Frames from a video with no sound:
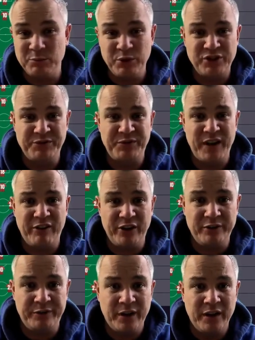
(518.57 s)
which is fair
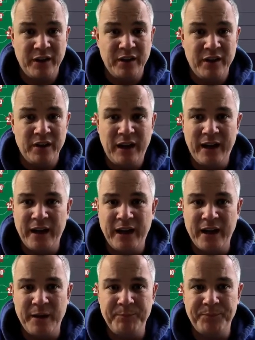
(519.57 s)
enough.
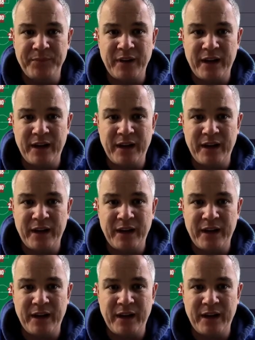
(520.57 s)
Um,